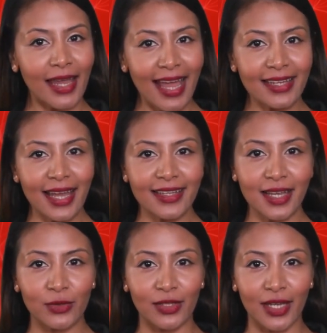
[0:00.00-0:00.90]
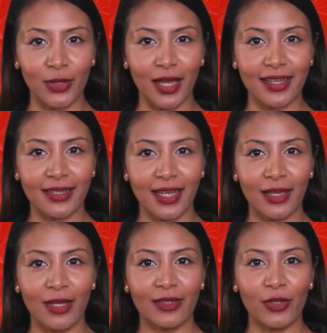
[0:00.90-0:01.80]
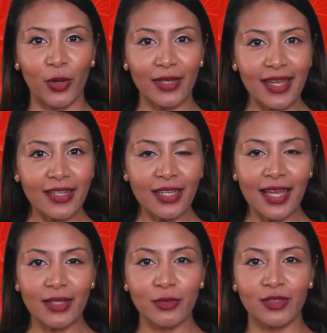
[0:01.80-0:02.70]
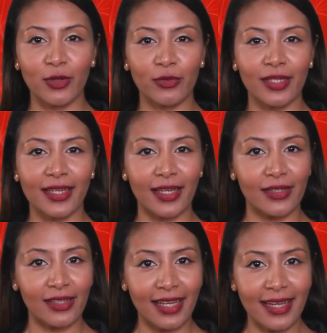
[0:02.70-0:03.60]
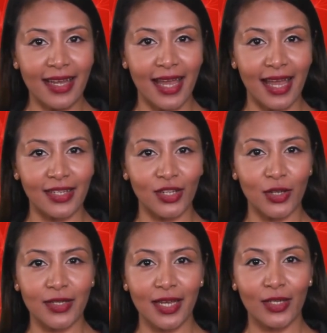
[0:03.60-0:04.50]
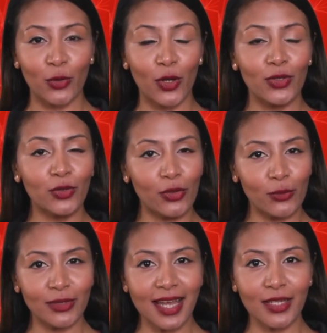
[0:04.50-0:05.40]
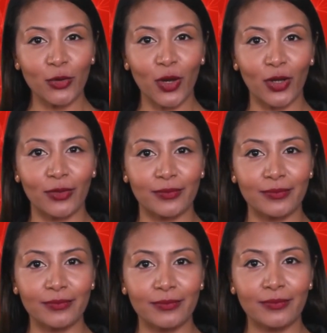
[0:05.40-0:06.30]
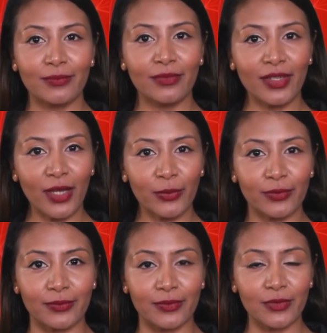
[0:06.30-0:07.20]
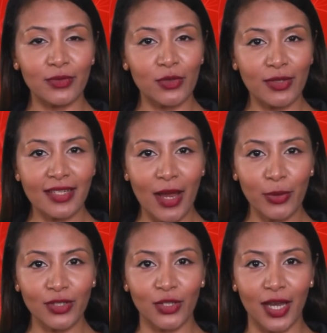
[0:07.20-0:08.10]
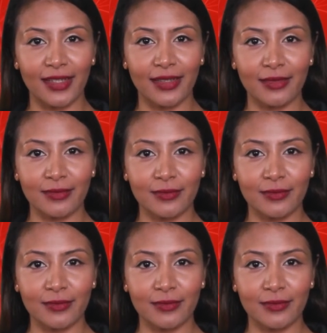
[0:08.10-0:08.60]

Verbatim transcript: SSL TLS lets you authenticate your server's identity, ensuring that you are who you say you are. 2. To establish trust.